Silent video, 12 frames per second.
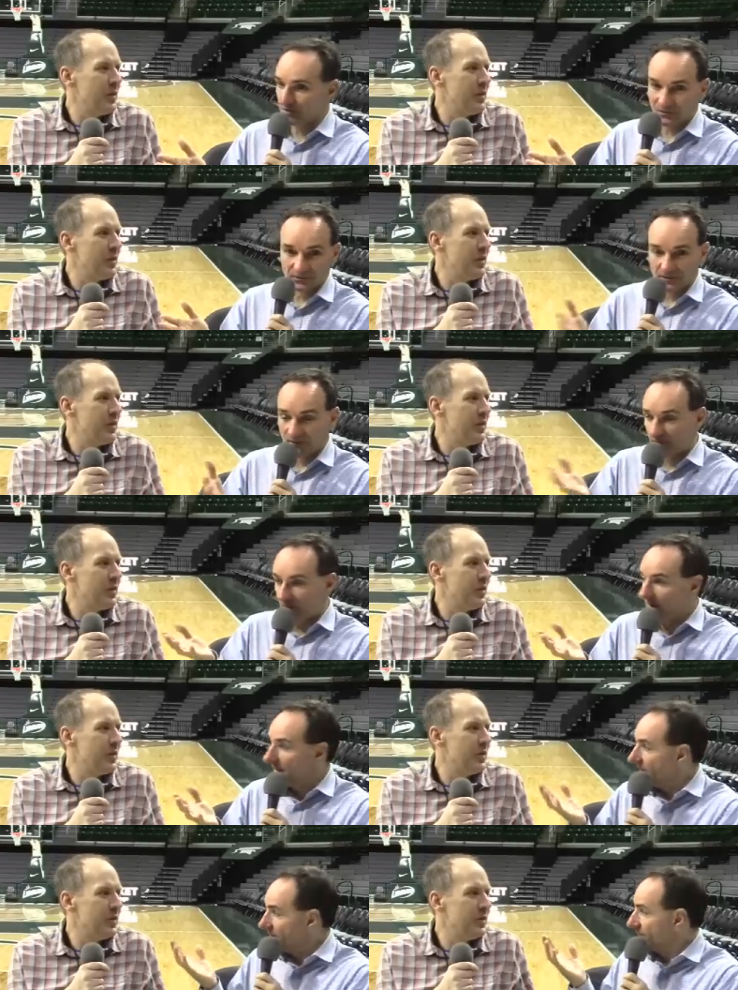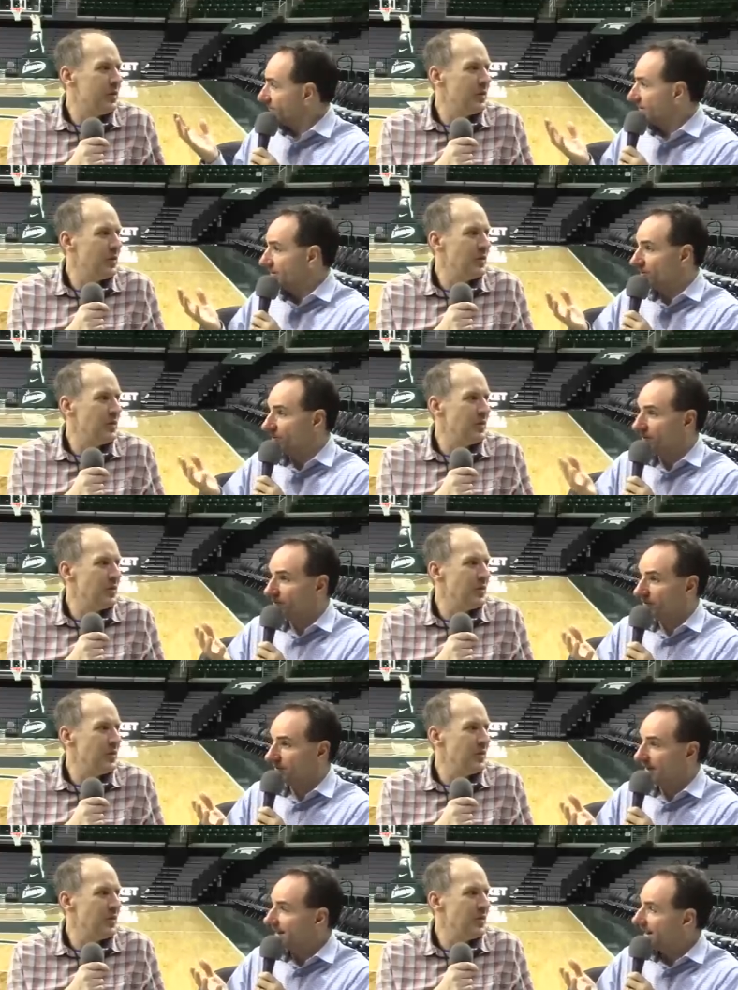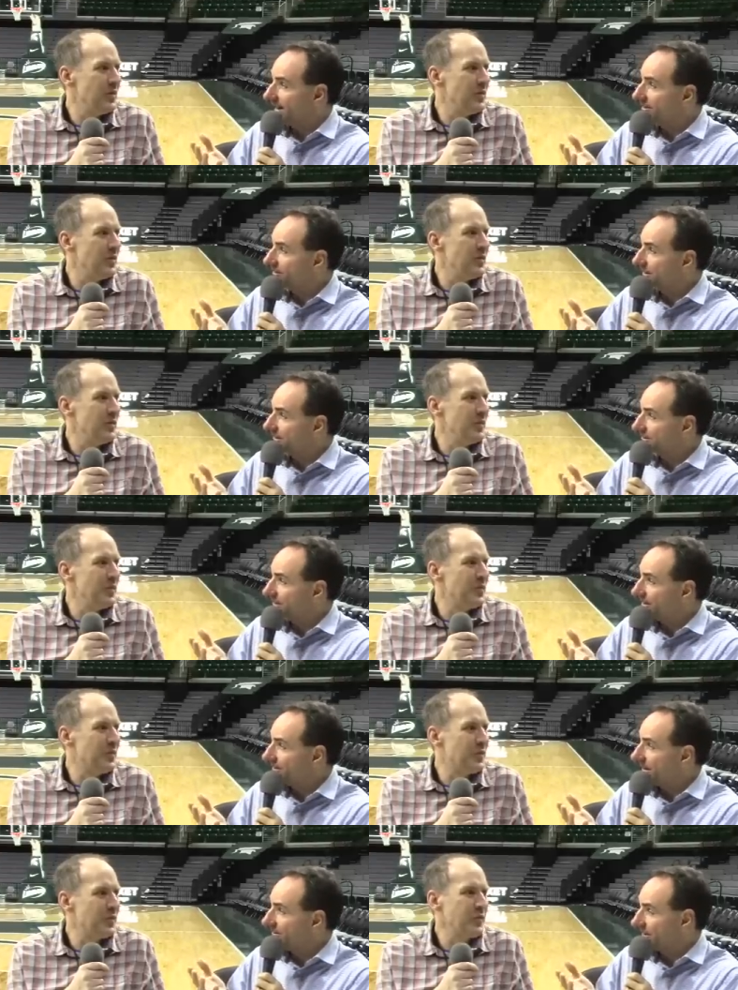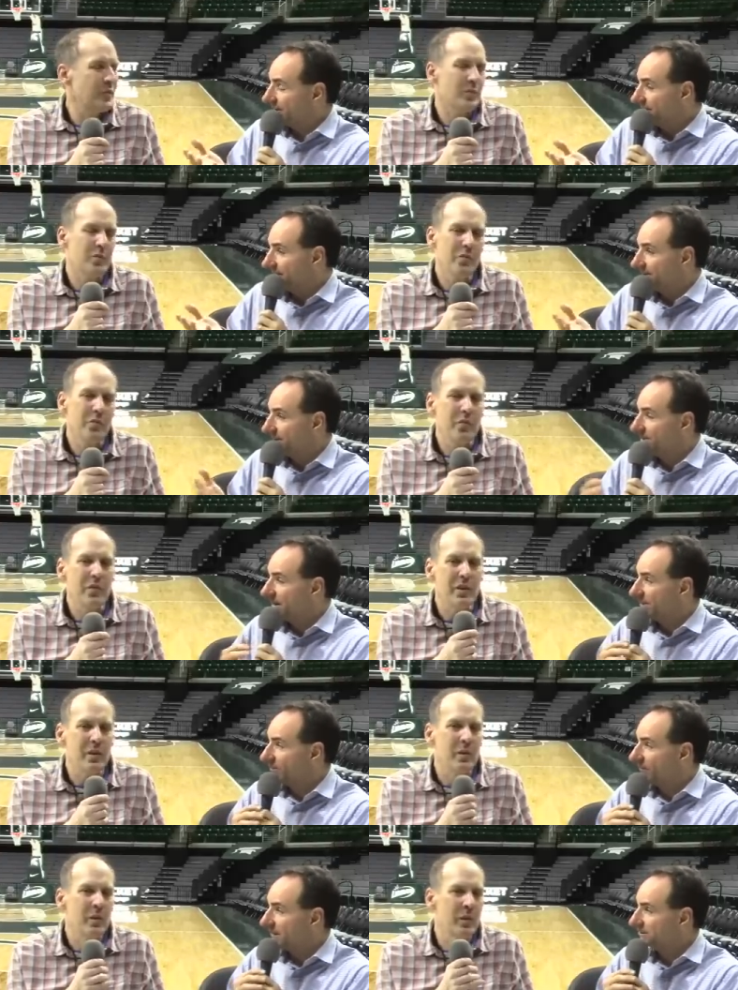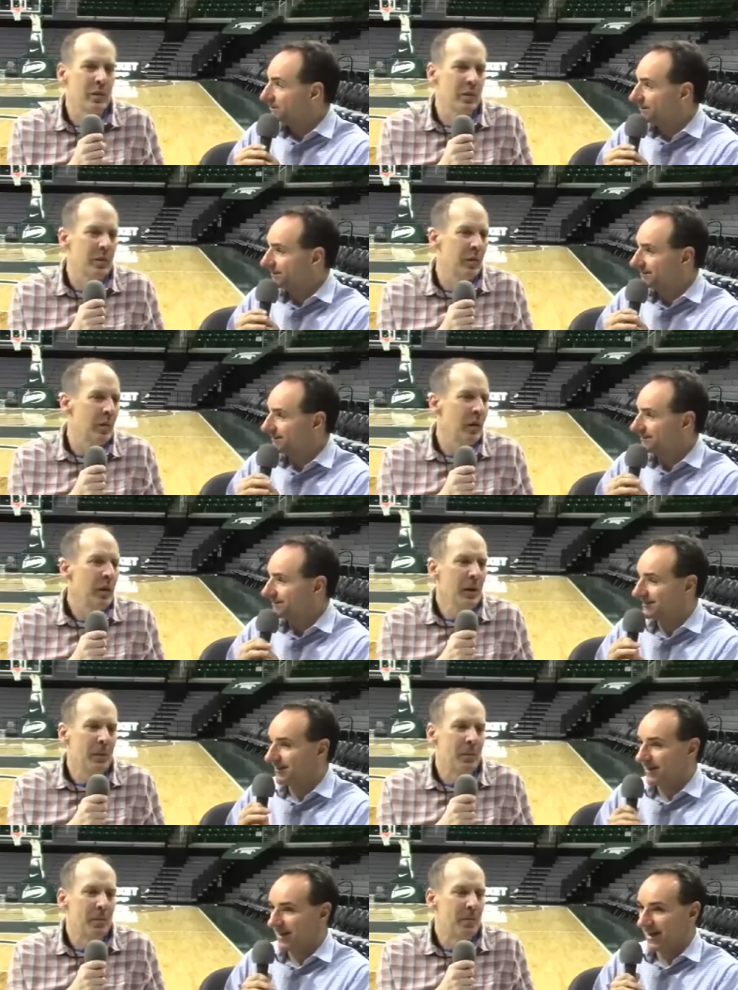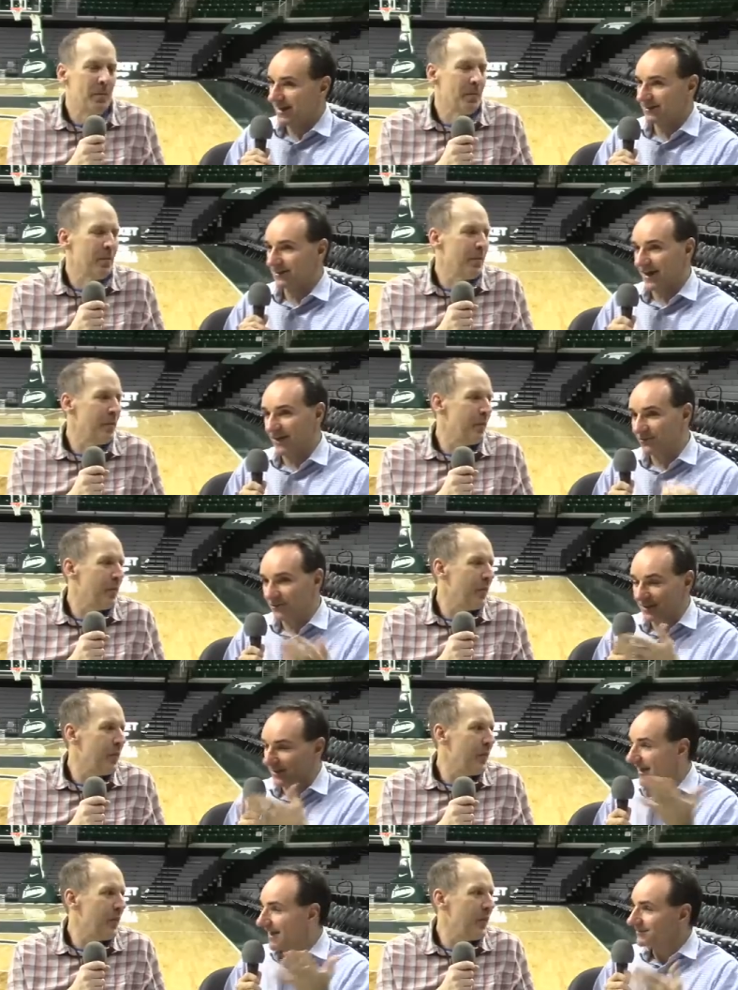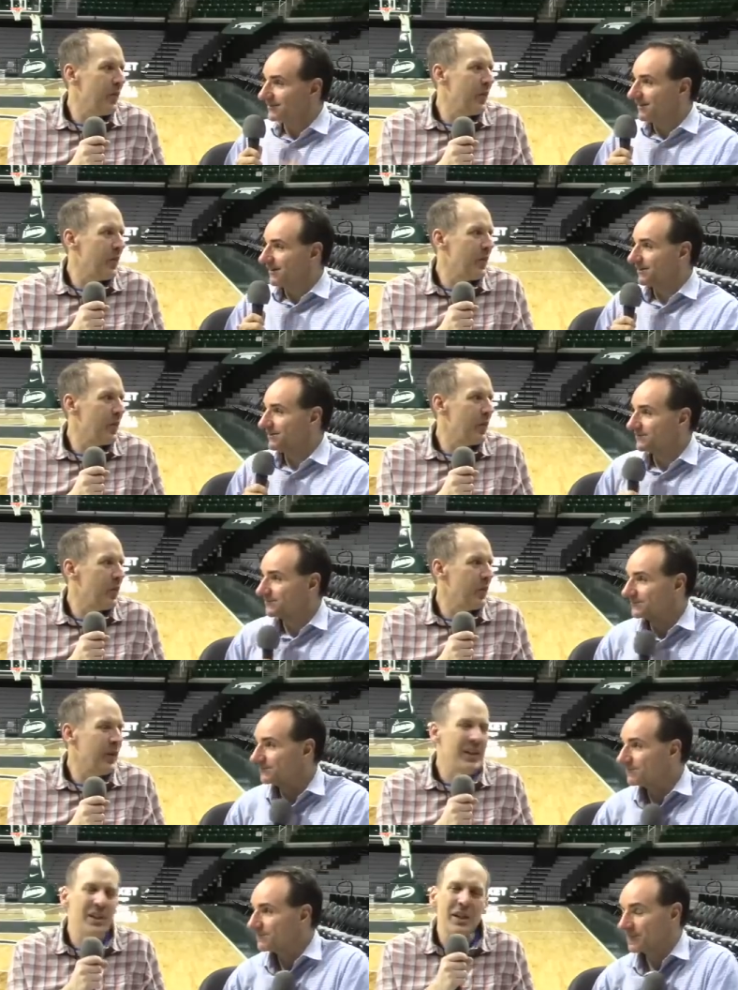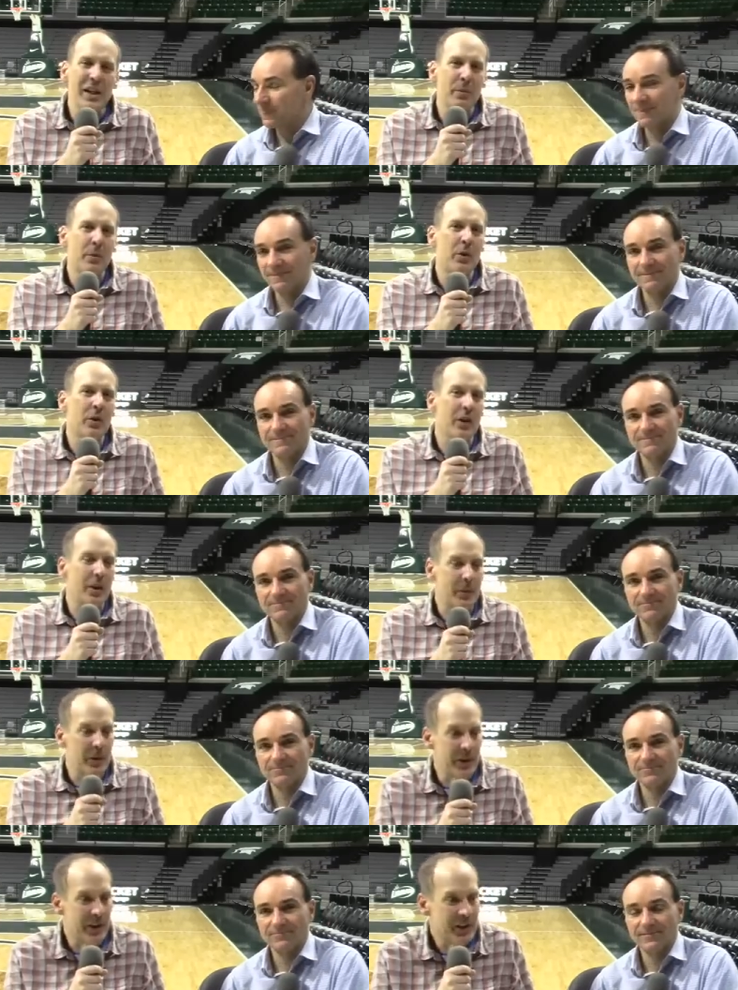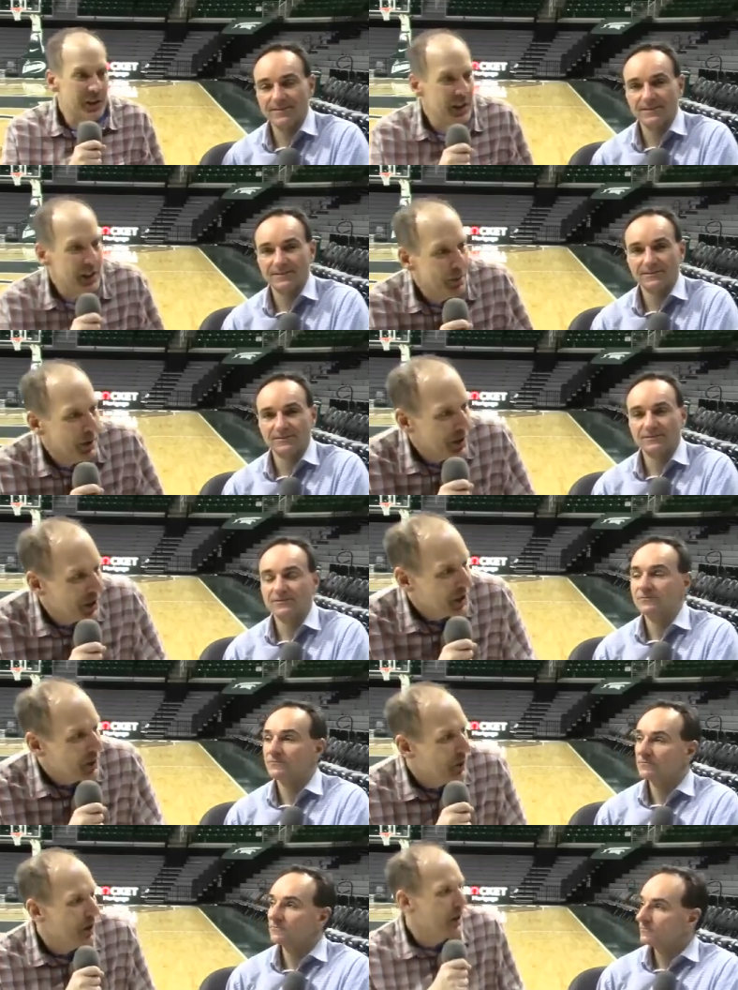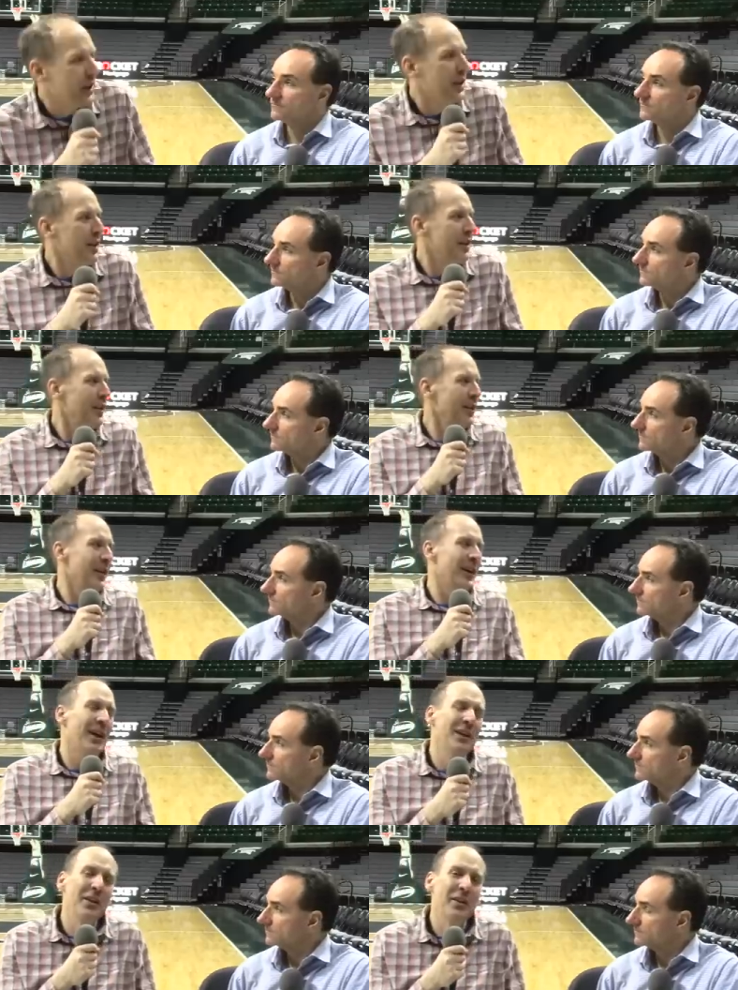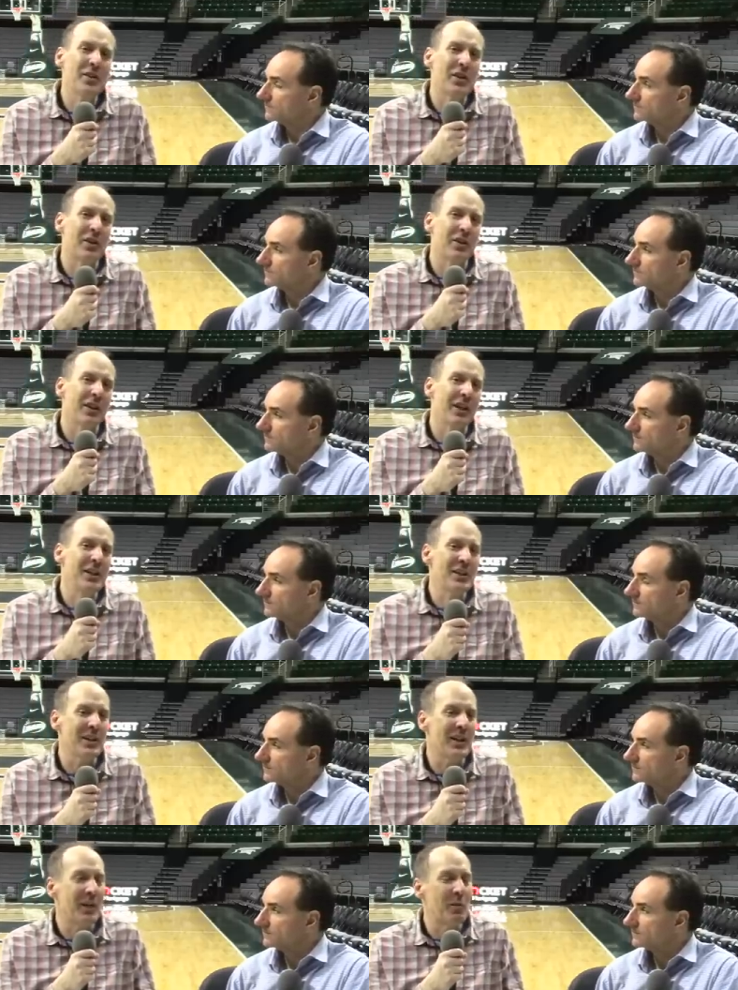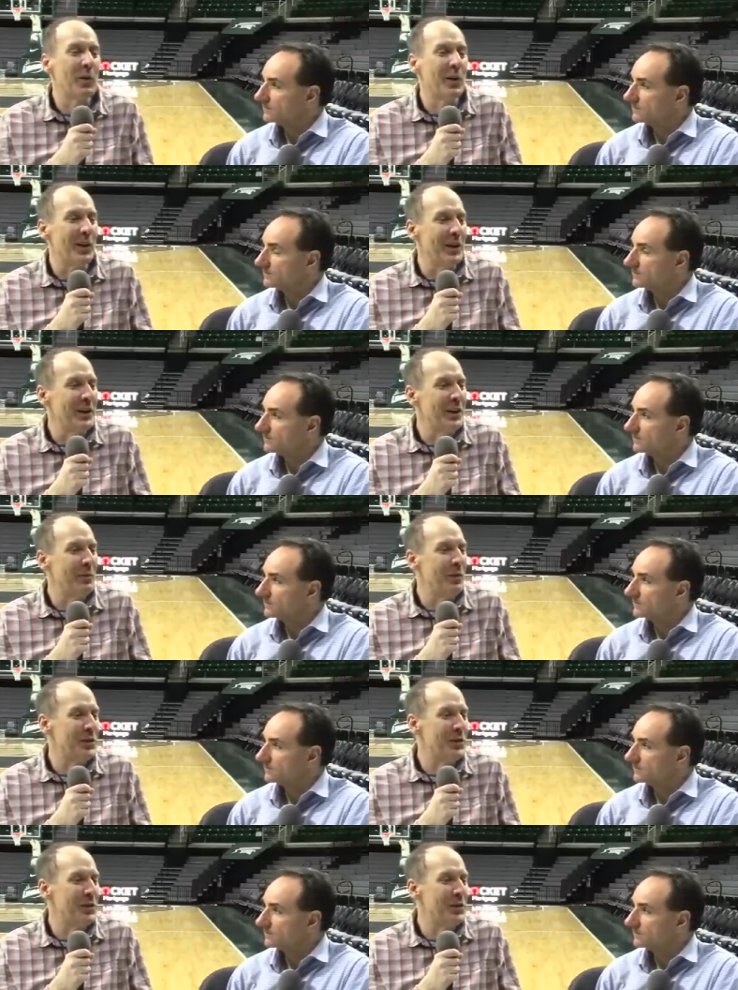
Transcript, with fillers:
Speaker 1: and, and find out, you know, what, what the N I L deals are around here, and you make a professional decision. And I don't think he
Speaker 2: hates it here. No, he's not a bull crapper either. I'll say that about Tyson Walker. Like I, you can tell, like he's. I really like him when